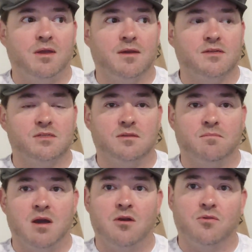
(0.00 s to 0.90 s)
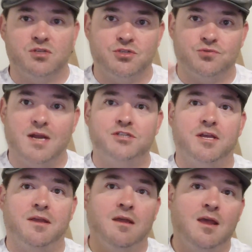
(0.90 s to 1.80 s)
because the mono is
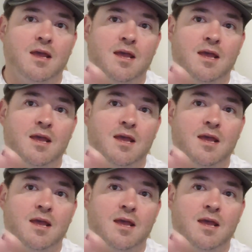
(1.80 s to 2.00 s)
stretching